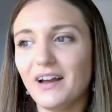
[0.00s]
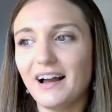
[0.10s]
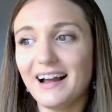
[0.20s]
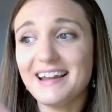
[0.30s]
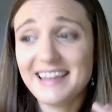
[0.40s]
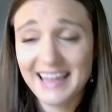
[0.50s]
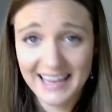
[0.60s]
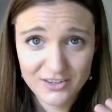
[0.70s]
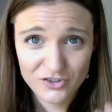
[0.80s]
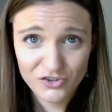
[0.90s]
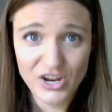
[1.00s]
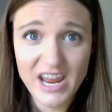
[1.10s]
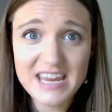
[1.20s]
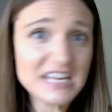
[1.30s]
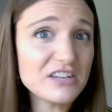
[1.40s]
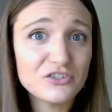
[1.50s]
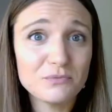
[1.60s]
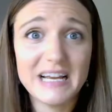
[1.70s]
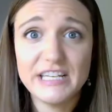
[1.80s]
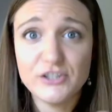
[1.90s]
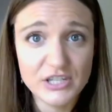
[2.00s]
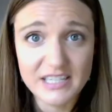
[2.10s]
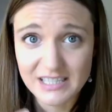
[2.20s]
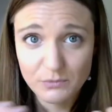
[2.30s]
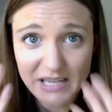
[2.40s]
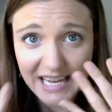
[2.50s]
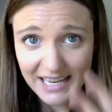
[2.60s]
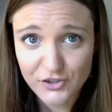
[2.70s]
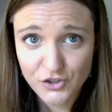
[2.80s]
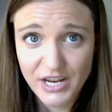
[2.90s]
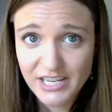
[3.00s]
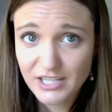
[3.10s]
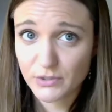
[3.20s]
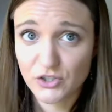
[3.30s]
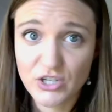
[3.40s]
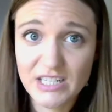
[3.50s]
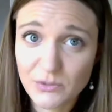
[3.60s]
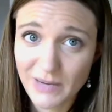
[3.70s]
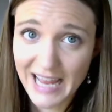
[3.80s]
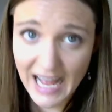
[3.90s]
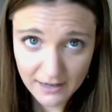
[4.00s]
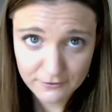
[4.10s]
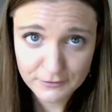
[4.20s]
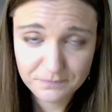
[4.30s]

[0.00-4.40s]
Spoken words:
I can't change my genes. We can't change what genes we have.